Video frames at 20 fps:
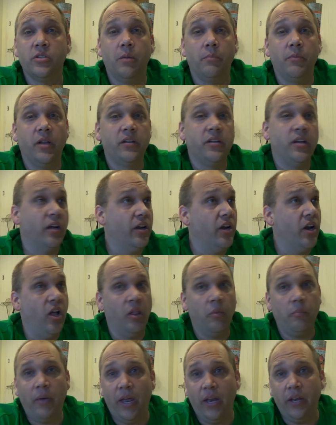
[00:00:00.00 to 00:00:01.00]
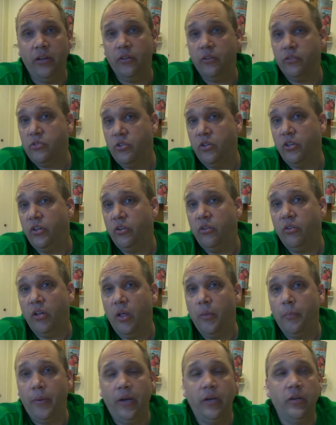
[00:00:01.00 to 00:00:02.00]
I'm not talking jalapenos, you can do
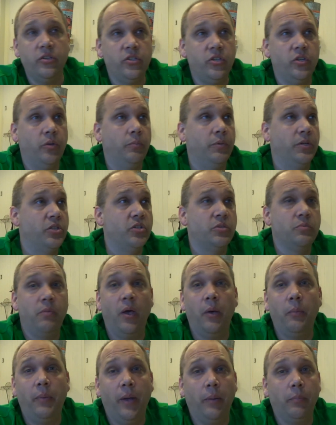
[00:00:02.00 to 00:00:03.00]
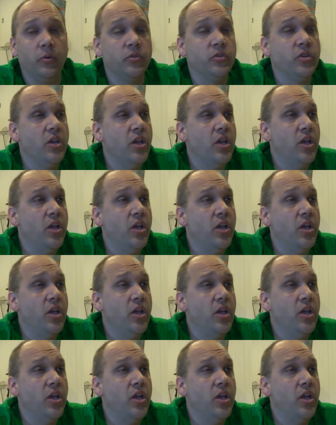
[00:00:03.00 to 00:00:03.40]
jalapenos too, but just bell peppers.